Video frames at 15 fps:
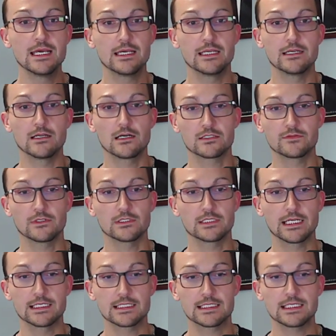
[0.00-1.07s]
in Knoxville,
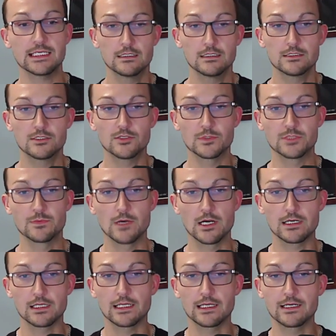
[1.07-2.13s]
Tennessee. Super
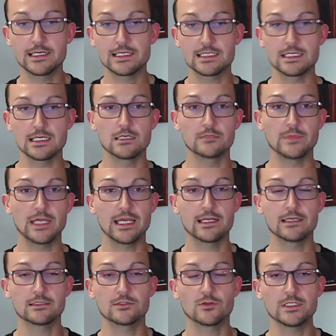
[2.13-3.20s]
smart, hilarious young
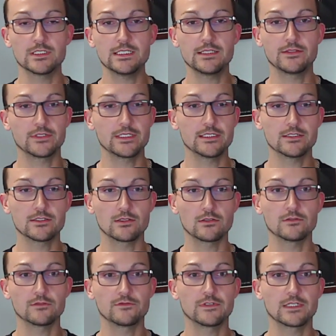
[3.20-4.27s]
man, 23 years
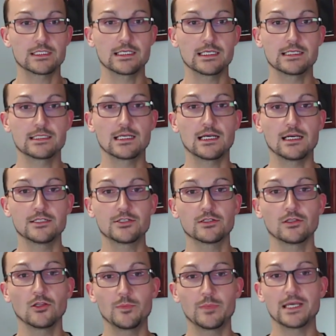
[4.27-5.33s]
old, fuck's sakes. Hunter
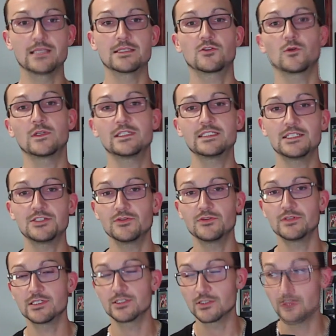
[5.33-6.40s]
Lopez, 22
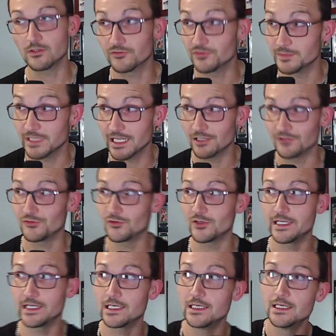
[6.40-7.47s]
years old, from
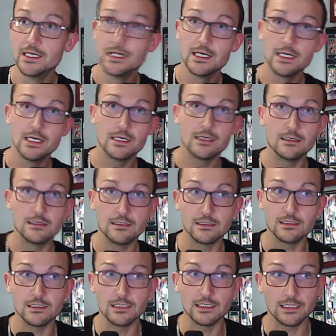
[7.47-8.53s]
California.
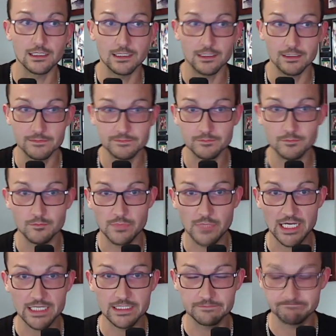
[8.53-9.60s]
Ugh.
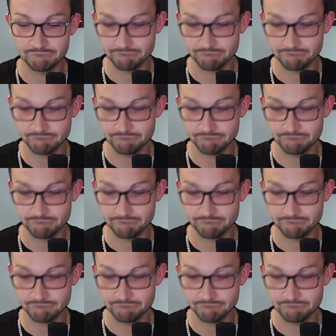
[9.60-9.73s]
Biden,